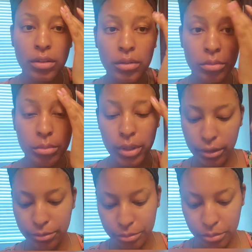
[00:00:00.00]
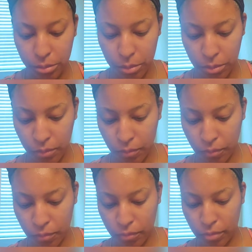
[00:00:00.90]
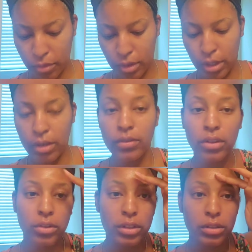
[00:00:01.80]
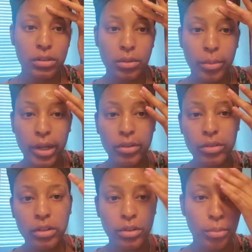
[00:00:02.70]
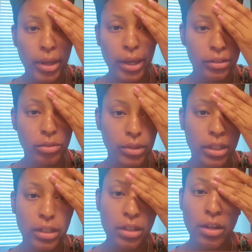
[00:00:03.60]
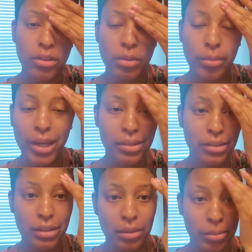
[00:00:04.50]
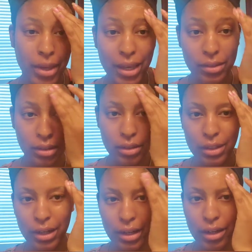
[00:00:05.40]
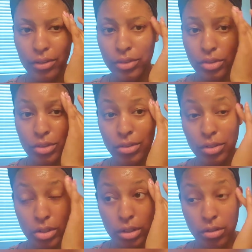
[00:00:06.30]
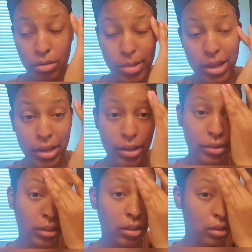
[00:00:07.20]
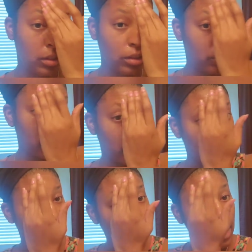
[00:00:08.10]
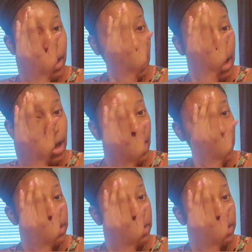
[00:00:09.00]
But even though this is the Microderm mask, with any other mask that I have, such as the gel mask, the under eye